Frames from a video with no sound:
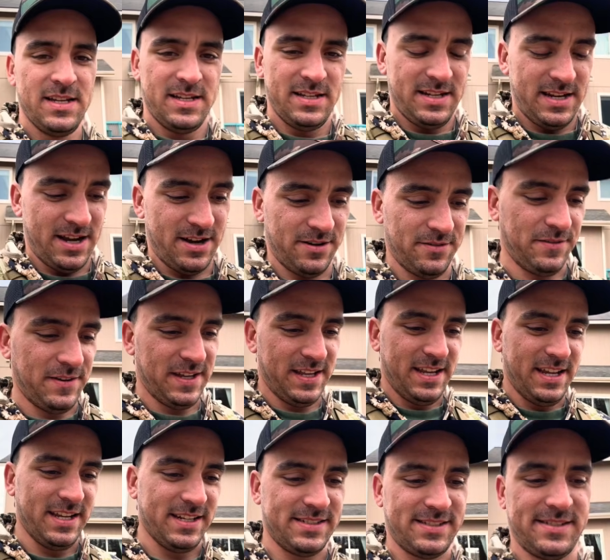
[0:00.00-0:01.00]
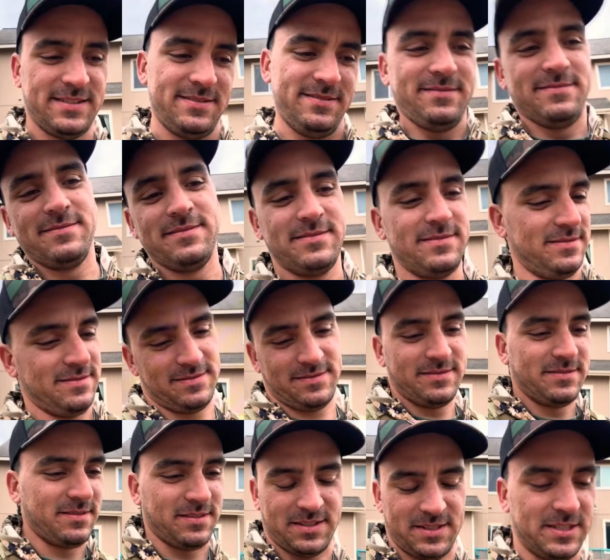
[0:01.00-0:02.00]
Now, if it hits
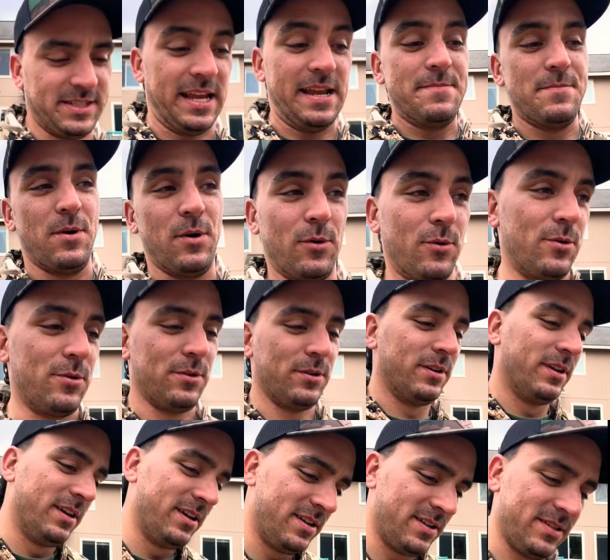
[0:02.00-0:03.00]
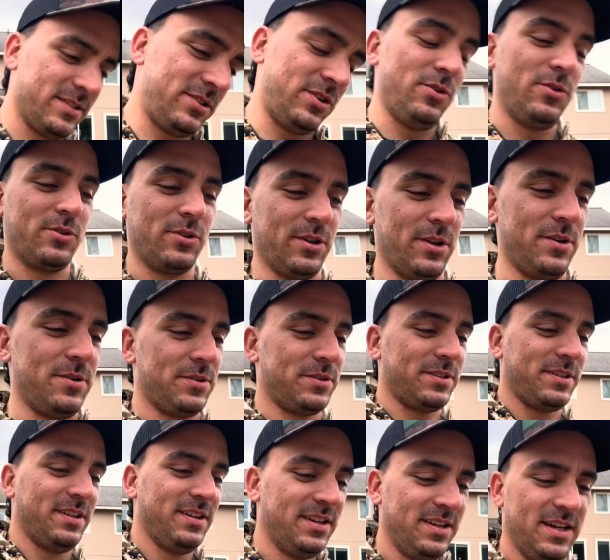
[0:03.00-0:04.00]
same hole, too
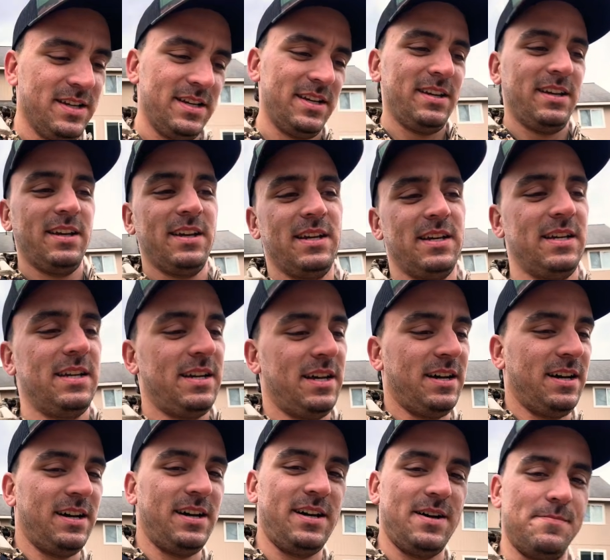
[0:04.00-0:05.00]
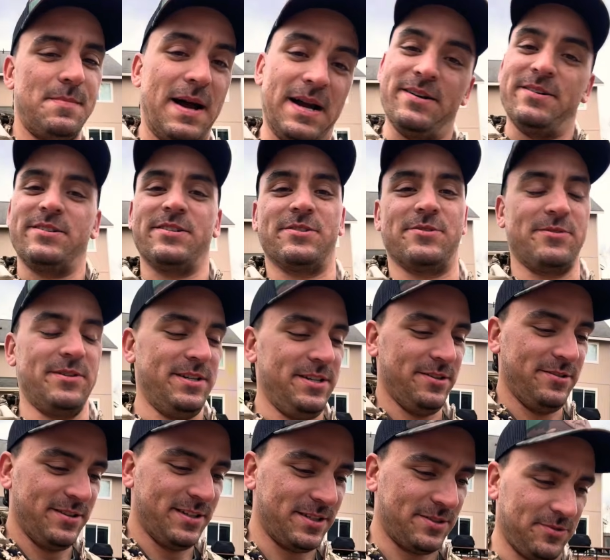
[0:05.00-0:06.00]
close, I might just
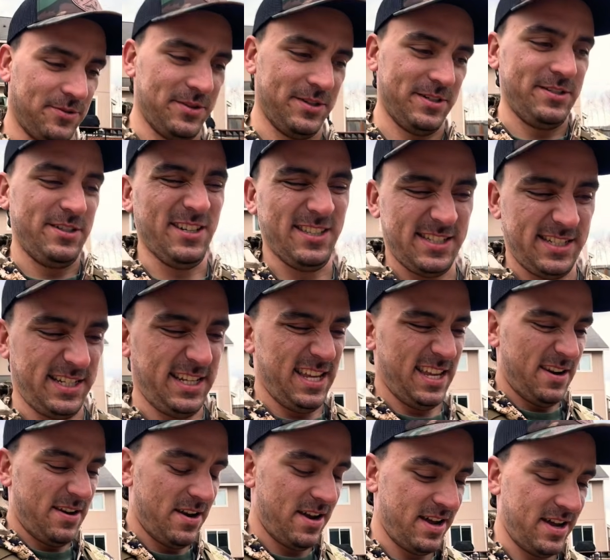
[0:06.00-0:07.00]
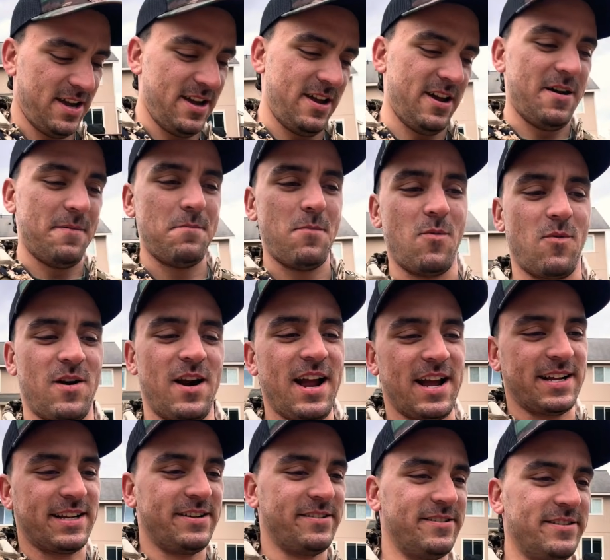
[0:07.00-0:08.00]
redo this one just to get more
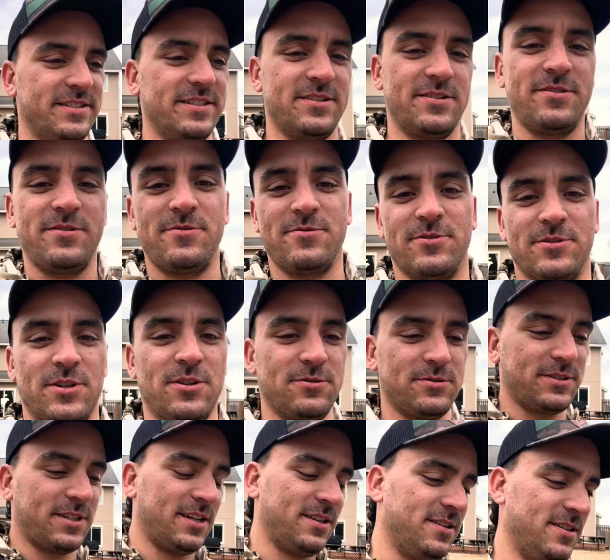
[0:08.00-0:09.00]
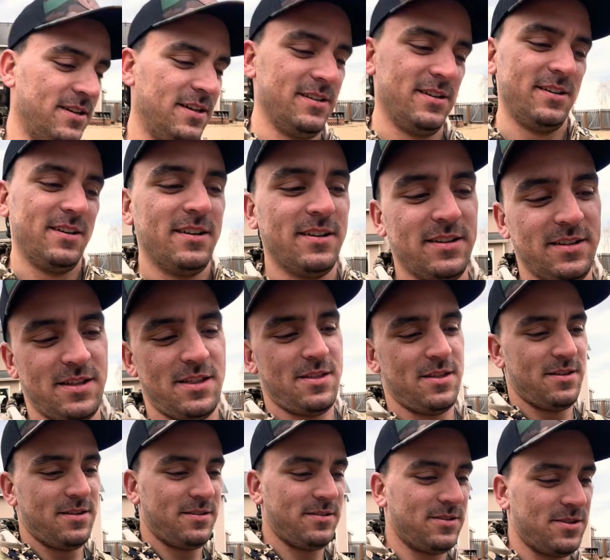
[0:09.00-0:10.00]
accurate result
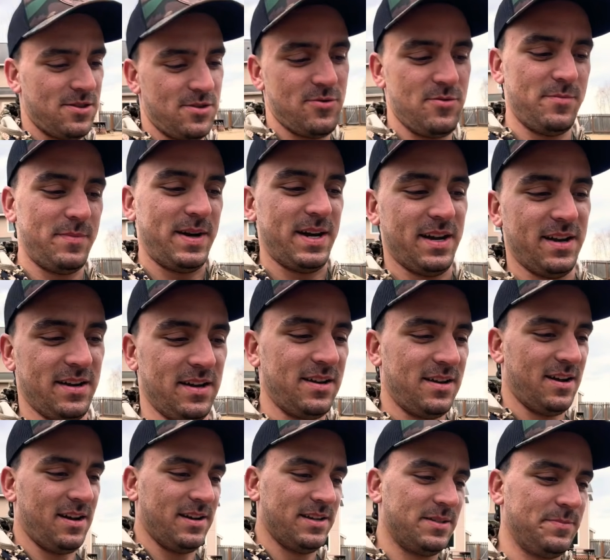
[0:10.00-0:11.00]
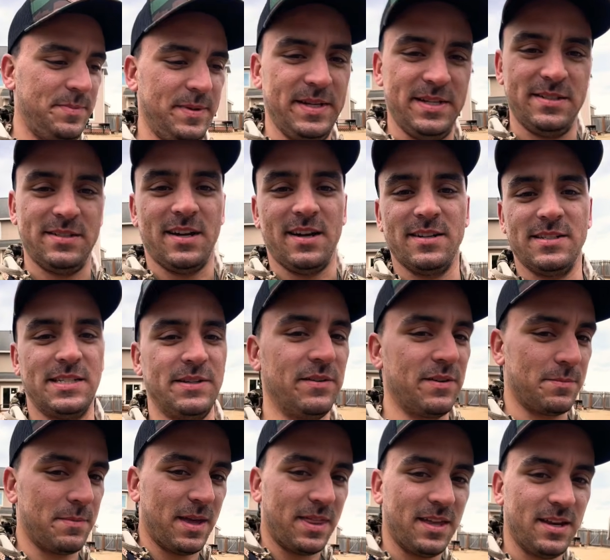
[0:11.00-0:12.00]
through my high-speed
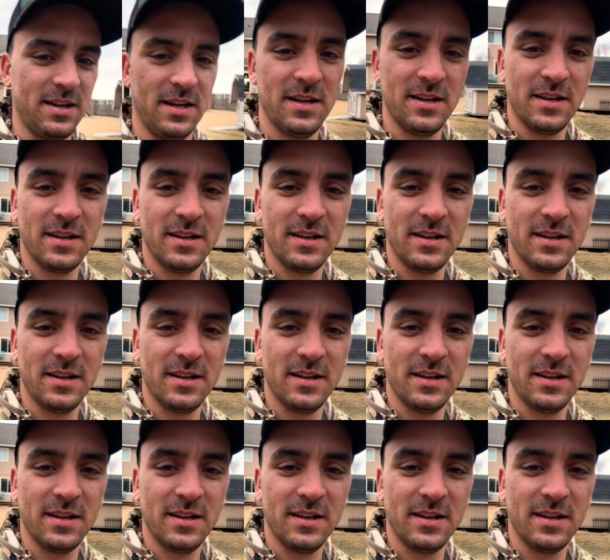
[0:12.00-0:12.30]
scientific method.